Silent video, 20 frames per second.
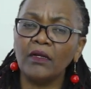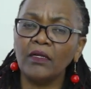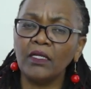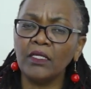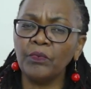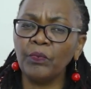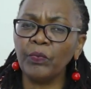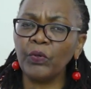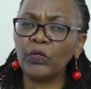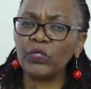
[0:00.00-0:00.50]

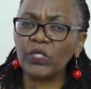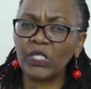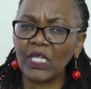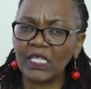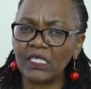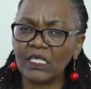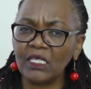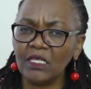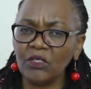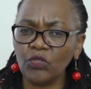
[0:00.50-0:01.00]
imposter
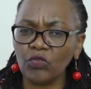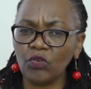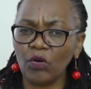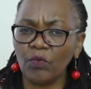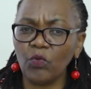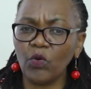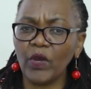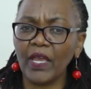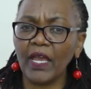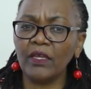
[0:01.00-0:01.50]

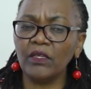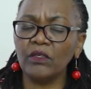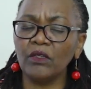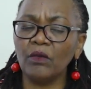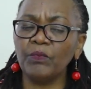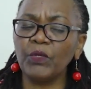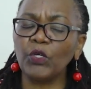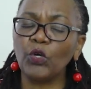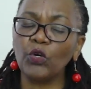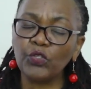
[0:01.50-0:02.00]
syndrome, where
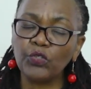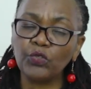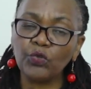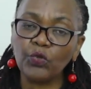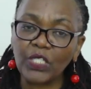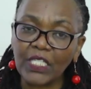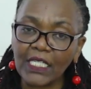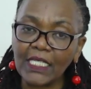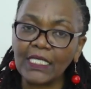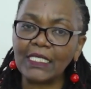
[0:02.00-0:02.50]
because you
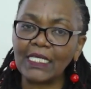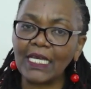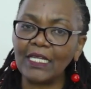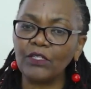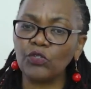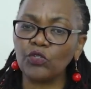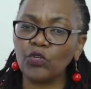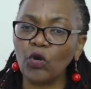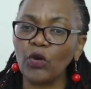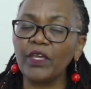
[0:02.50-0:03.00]
didn't
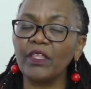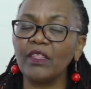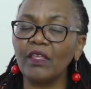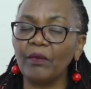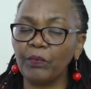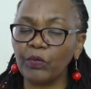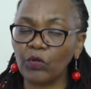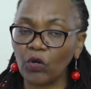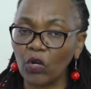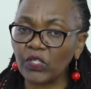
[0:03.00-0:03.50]
enjoy the
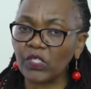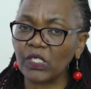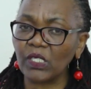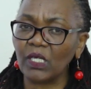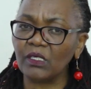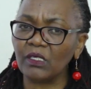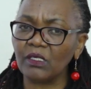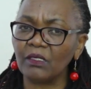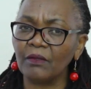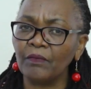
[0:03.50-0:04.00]

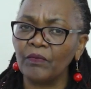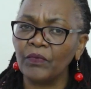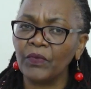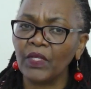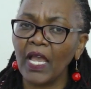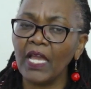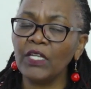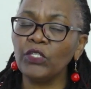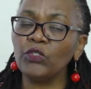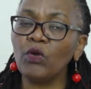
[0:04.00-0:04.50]
process
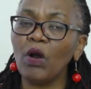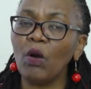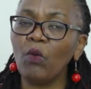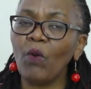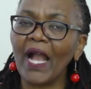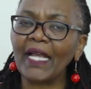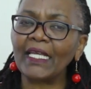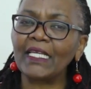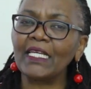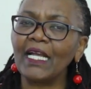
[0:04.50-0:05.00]
and you are
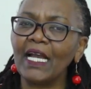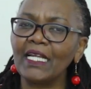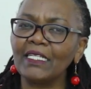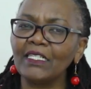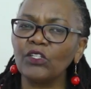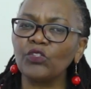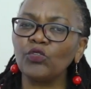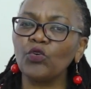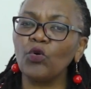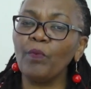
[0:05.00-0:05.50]
working
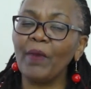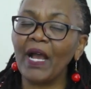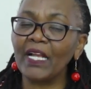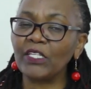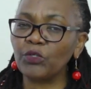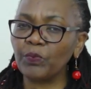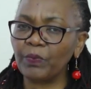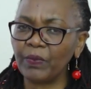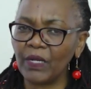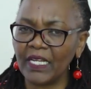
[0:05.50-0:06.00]
under so
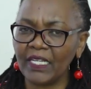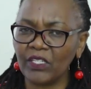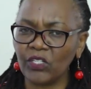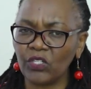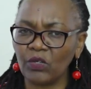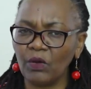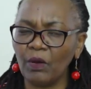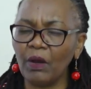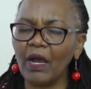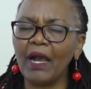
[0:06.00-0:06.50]
much
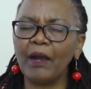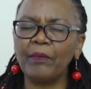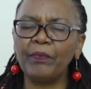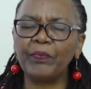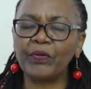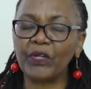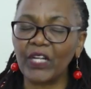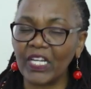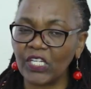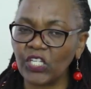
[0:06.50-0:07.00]

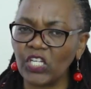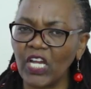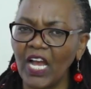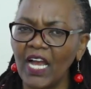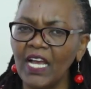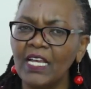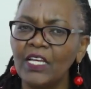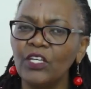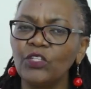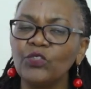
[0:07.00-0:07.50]
pressure,
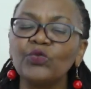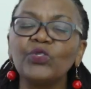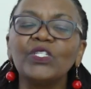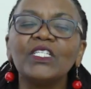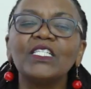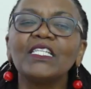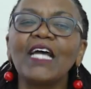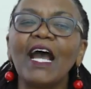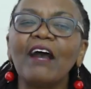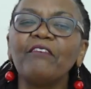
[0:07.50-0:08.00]
you
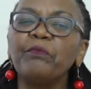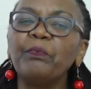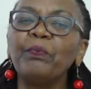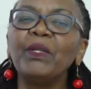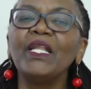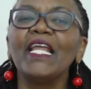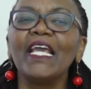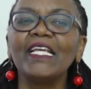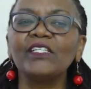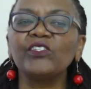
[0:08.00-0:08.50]
didn't have
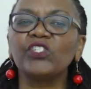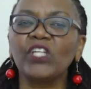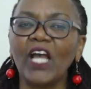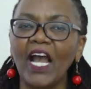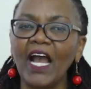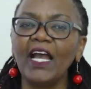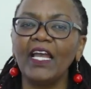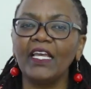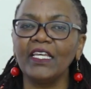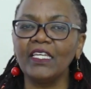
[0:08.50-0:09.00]

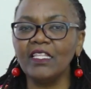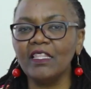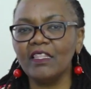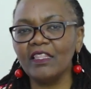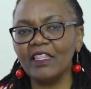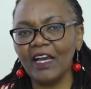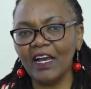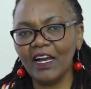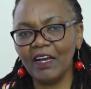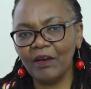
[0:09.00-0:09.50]
pleasure in
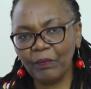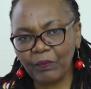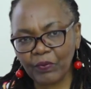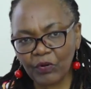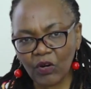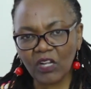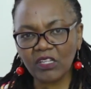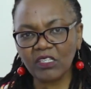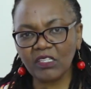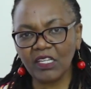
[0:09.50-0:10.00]
the
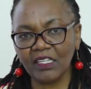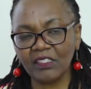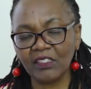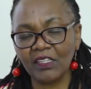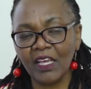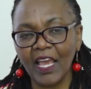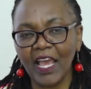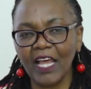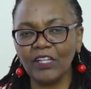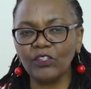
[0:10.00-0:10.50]
process.
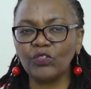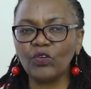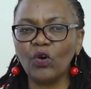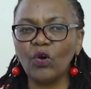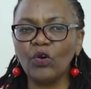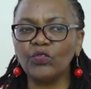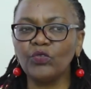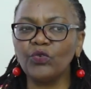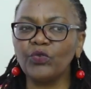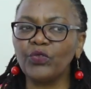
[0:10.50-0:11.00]
And
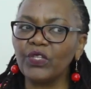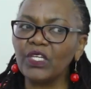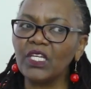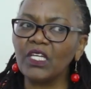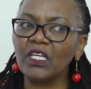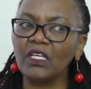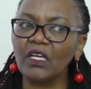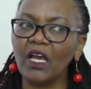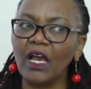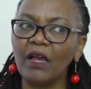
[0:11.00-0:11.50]
so you
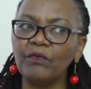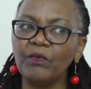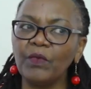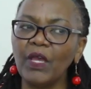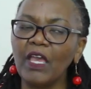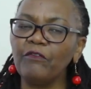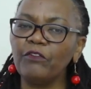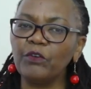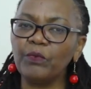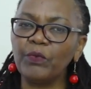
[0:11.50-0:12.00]
think
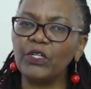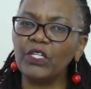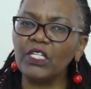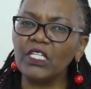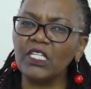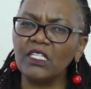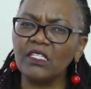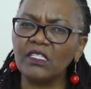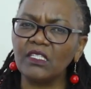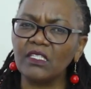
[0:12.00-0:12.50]

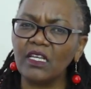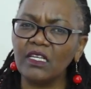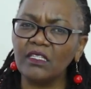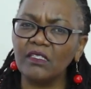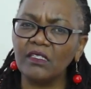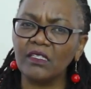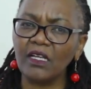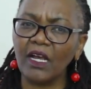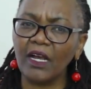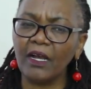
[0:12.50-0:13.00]
everybody
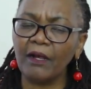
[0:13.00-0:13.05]
is